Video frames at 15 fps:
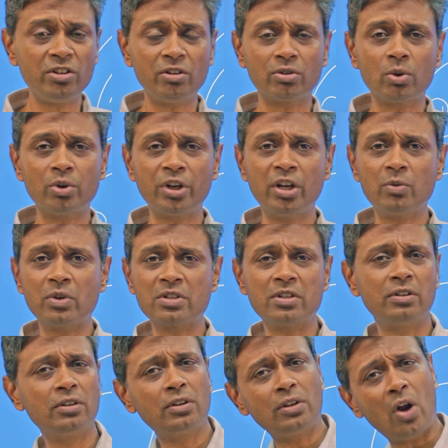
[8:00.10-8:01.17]
these routine ones
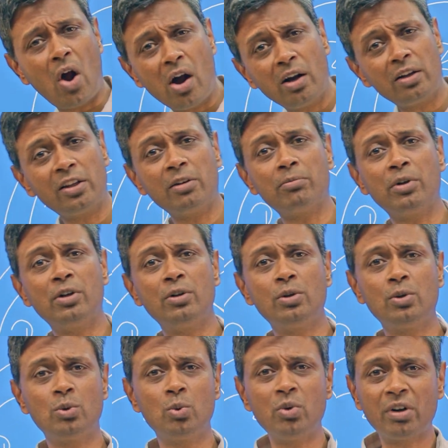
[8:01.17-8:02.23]
and tonk them and
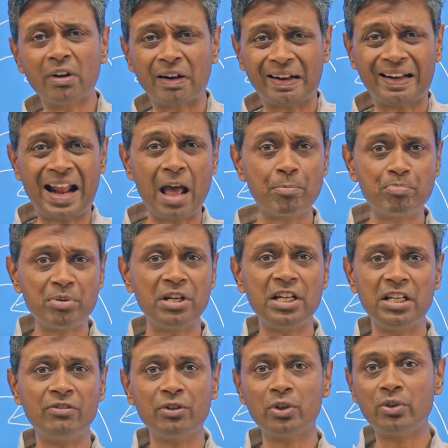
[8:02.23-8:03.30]
do it
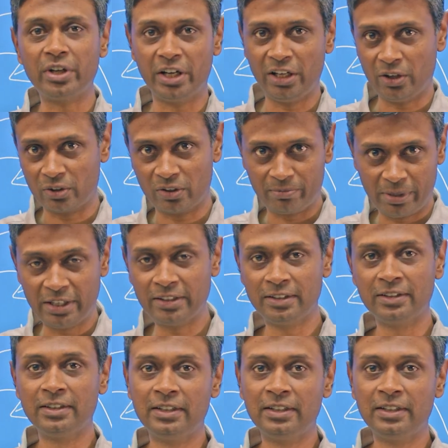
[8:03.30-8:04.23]
rapidly without getting out of bed,